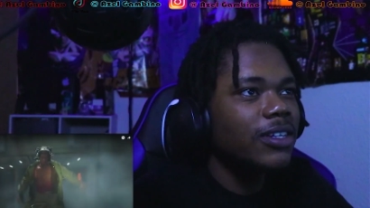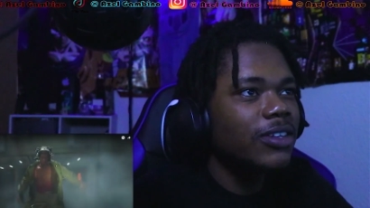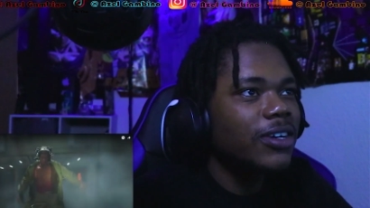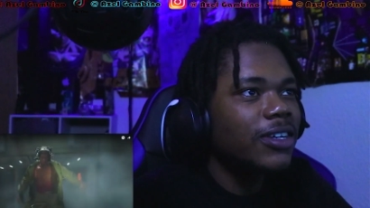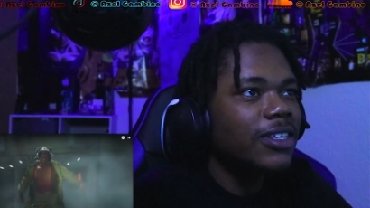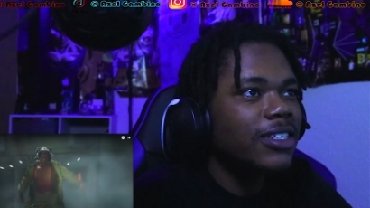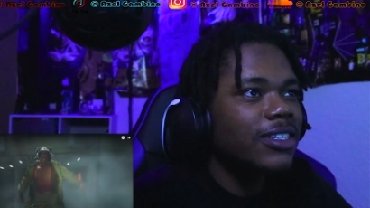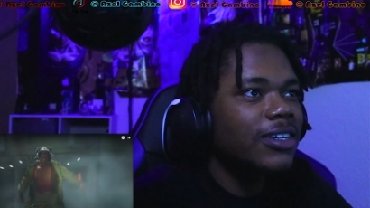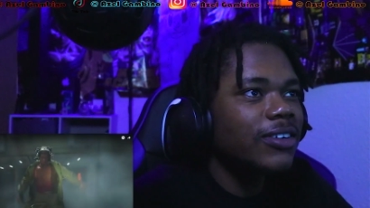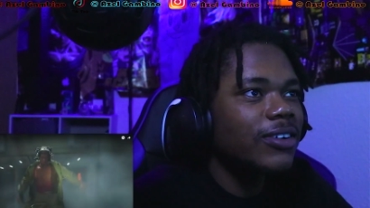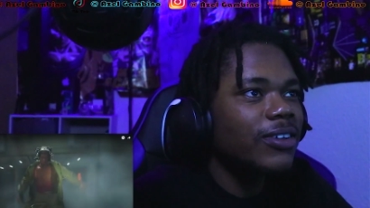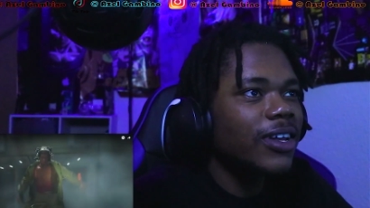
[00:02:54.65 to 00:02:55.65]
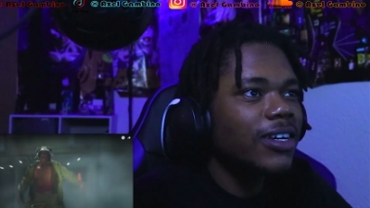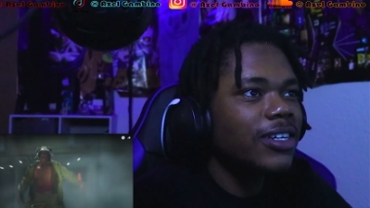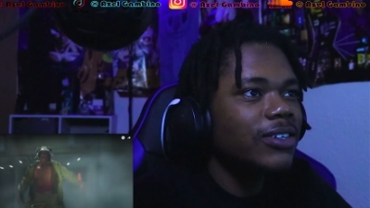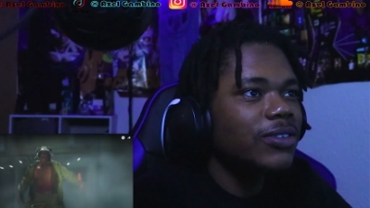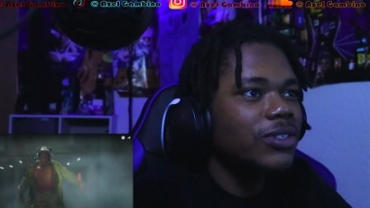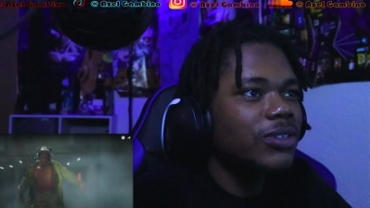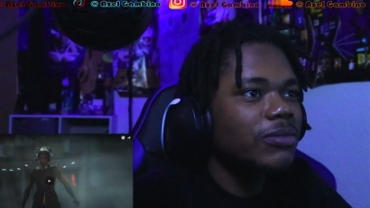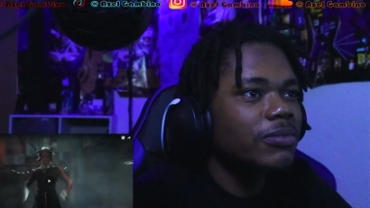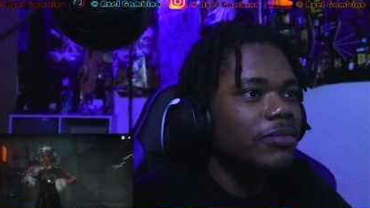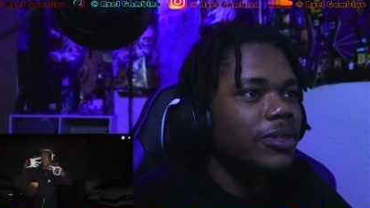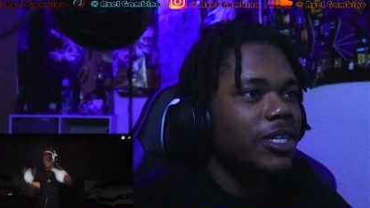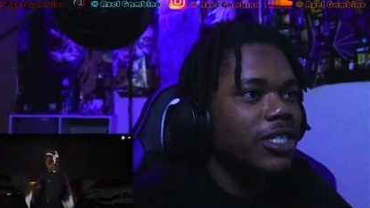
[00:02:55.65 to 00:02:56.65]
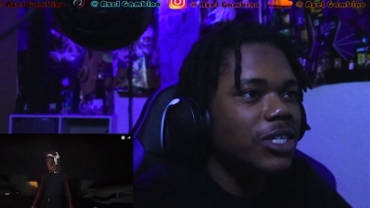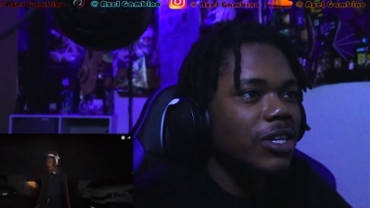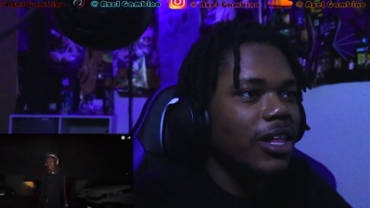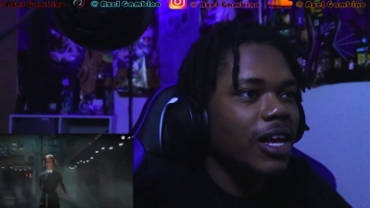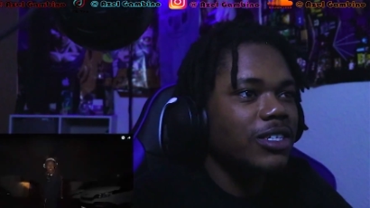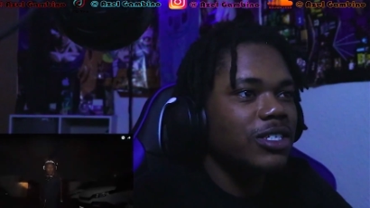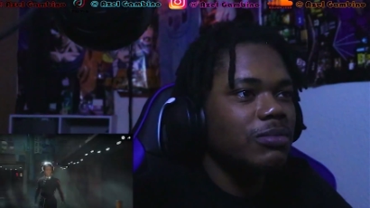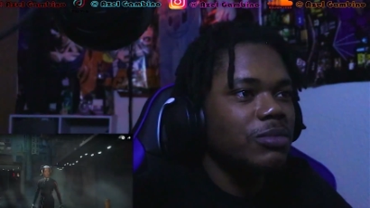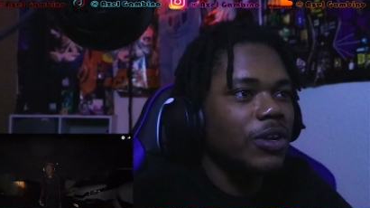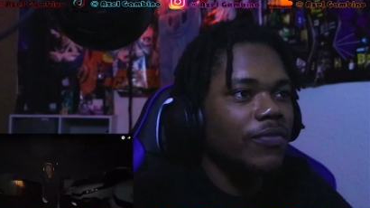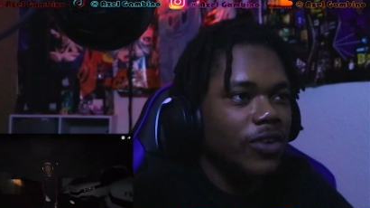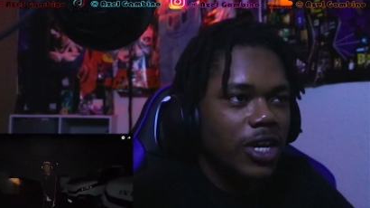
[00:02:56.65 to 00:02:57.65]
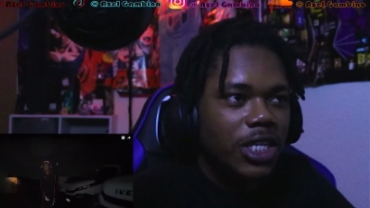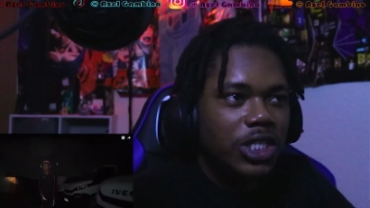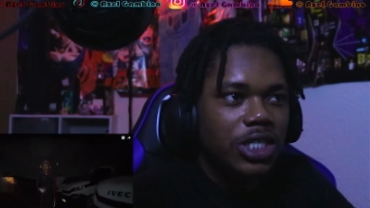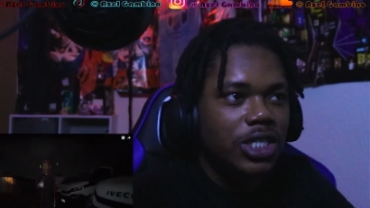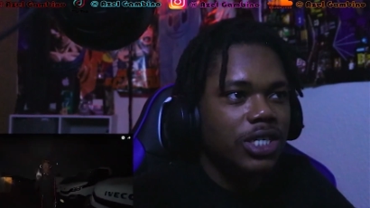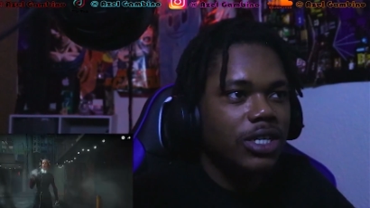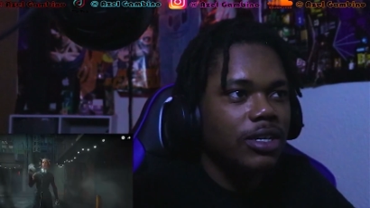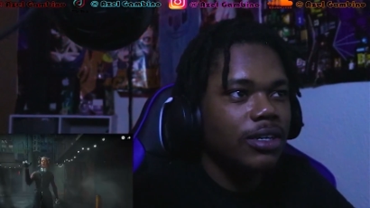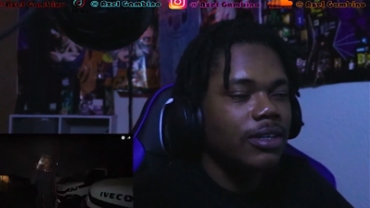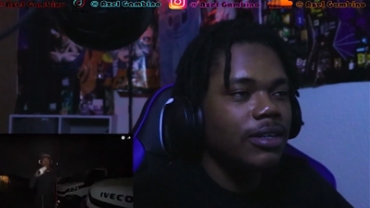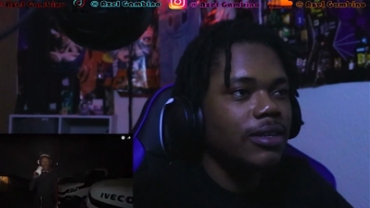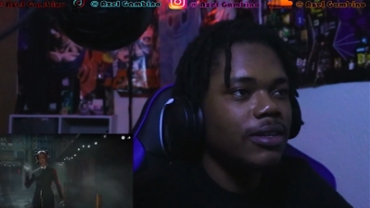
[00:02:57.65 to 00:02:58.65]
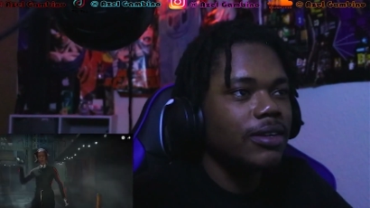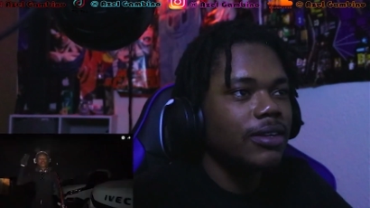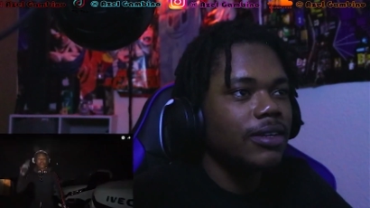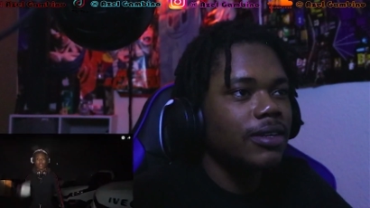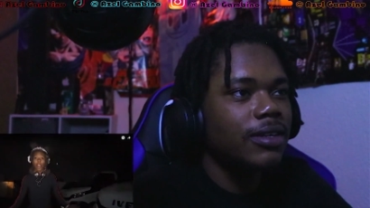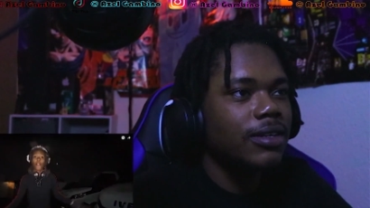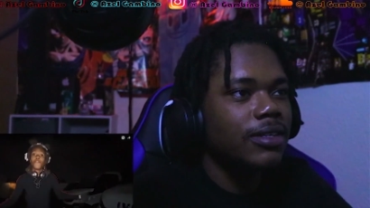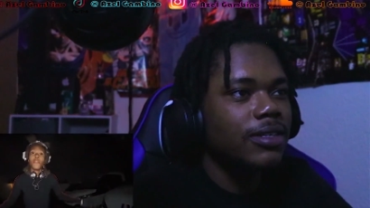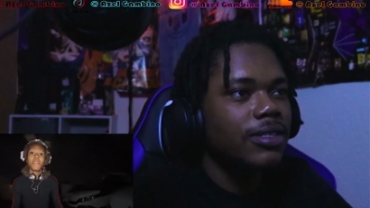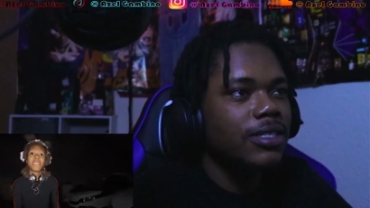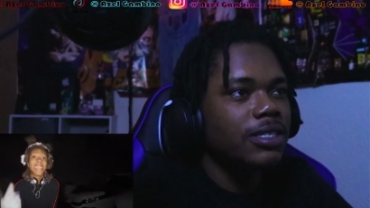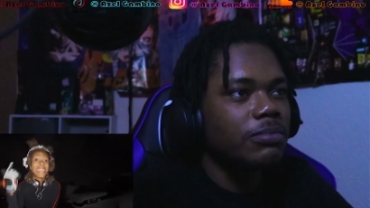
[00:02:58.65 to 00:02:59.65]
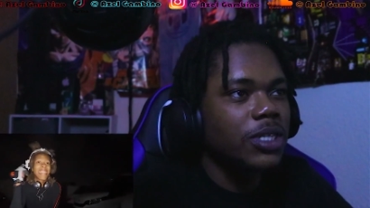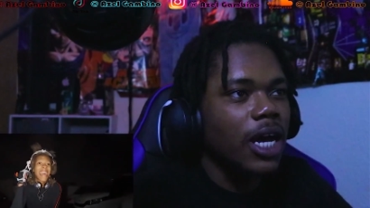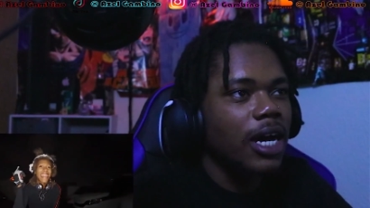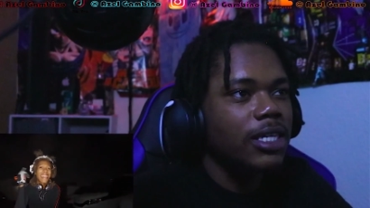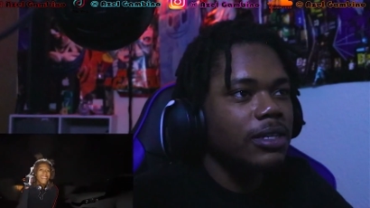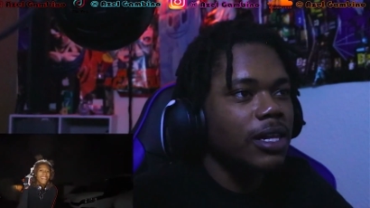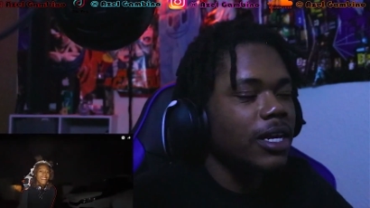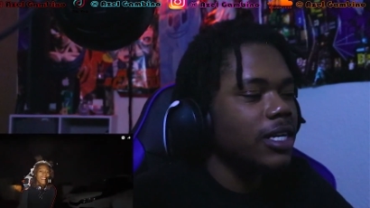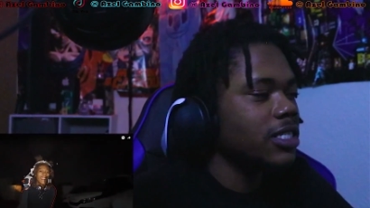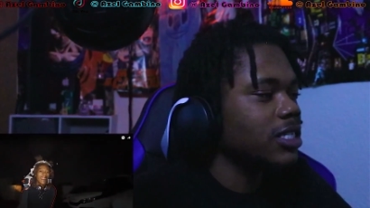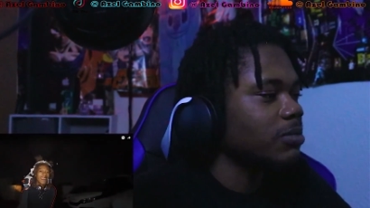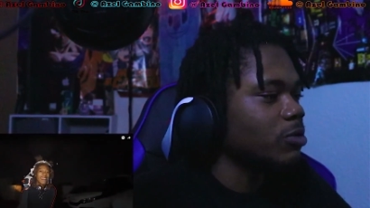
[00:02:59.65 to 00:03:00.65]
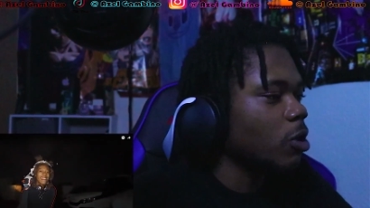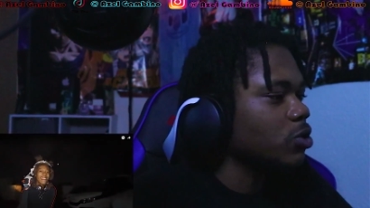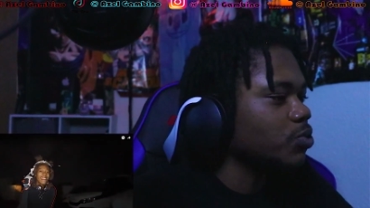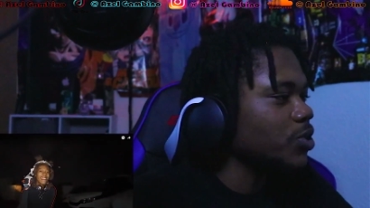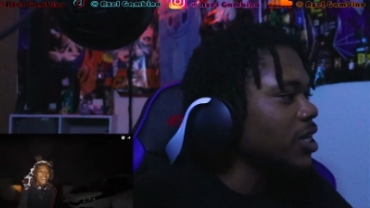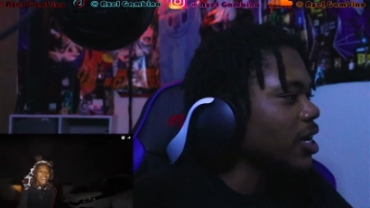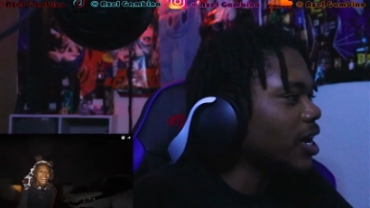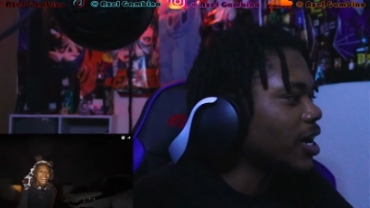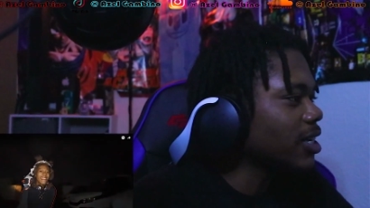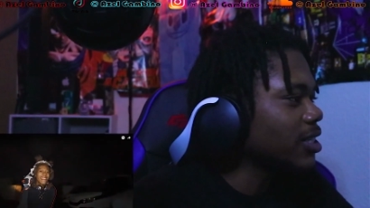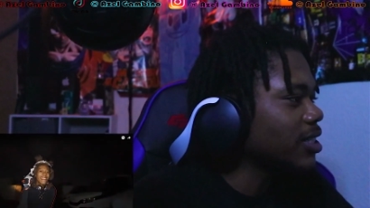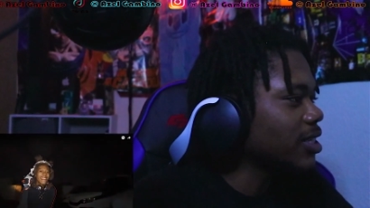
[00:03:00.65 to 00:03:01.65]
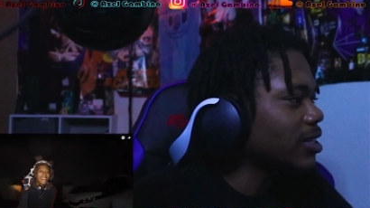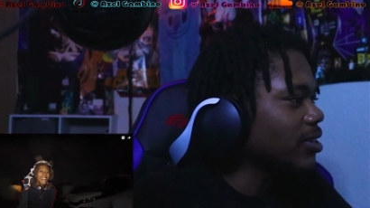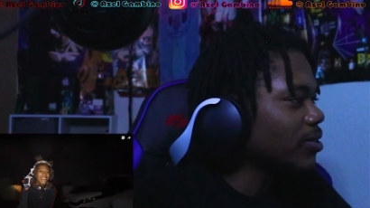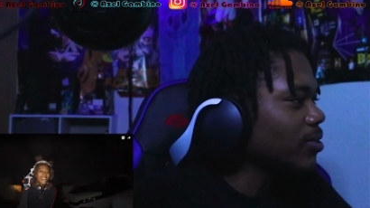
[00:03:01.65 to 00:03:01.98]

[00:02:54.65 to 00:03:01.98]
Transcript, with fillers: Look at this nigga though, like he on some. This is like some division shit. One two one three. Yeah, feel me? Some Tom Clancy, some Ghost Recon shit though.